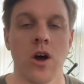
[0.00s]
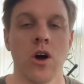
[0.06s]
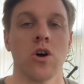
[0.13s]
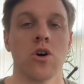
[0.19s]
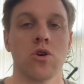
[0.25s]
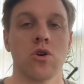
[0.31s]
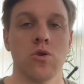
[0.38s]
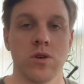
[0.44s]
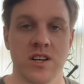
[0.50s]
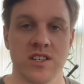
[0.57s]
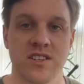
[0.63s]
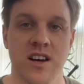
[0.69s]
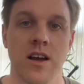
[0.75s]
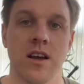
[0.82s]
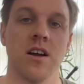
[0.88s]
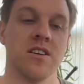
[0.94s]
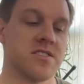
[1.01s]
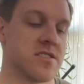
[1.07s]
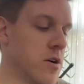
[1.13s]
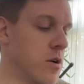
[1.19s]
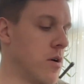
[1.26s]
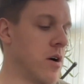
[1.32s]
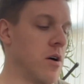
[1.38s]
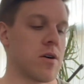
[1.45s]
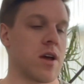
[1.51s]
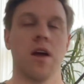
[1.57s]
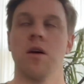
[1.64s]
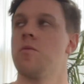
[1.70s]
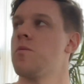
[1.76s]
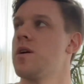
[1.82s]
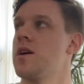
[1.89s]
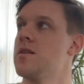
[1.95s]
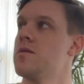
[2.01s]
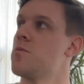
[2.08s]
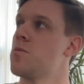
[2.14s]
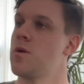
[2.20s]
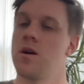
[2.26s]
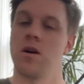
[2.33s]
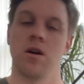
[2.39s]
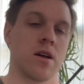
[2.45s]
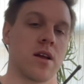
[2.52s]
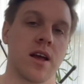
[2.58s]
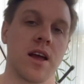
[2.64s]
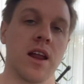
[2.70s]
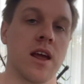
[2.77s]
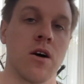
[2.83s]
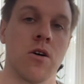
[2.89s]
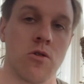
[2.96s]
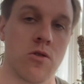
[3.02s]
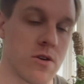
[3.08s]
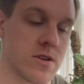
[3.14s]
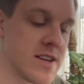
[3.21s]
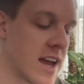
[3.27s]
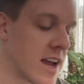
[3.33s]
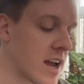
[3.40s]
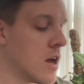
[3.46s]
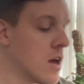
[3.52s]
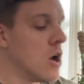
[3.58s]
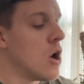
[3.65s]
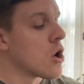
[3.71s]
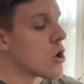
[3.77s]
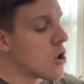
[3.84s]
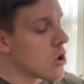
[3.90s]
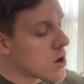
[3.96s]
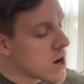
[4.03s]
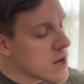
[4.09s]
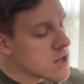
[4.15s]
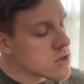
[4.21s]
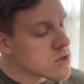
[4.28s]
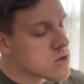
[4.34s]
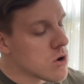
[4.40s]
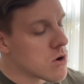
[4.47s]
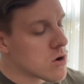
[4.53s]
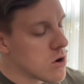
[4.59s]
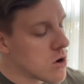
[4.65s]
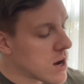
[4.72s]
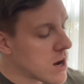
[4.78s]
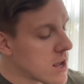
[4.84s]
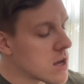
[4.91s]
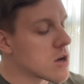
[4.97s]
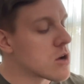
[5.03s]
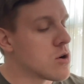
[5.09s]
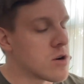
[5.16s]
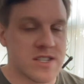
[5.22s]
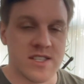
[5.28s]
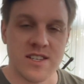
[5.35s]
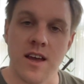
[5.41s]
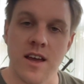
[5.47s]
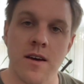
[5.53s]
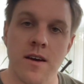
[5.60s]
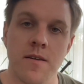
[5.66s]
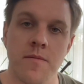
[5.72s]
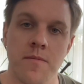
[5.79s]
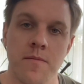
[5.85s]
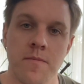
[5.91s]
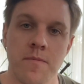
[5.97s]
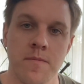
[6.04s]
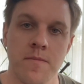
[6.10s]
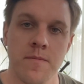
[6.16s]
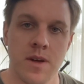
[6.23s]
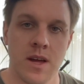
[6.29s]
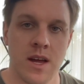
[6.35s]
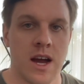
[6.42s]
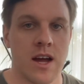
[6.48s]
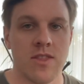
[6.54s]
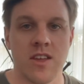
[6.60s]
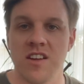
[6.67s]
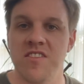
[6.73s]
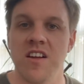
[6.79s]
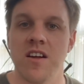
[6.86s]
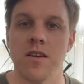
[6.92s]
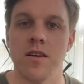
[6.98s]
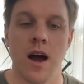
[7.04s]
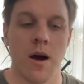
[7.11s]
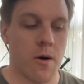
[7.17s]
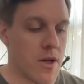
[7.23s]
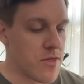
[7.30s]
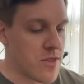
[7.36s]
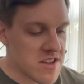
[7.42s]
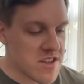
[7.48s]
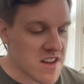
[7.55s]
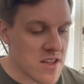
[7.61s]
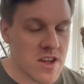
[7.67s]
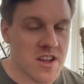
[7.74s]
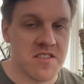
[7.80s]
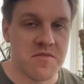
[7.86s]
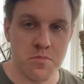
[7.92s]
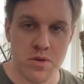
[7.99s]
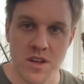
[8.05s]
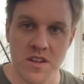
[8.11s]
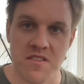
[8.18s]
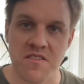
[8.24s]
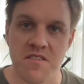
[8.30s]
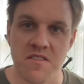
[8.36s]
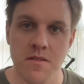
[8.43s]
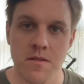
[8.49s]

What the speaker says: Kudasai. So, okay, we're getting our order taken. Kore to kore, kudasai. And that's it. I want this and this, please.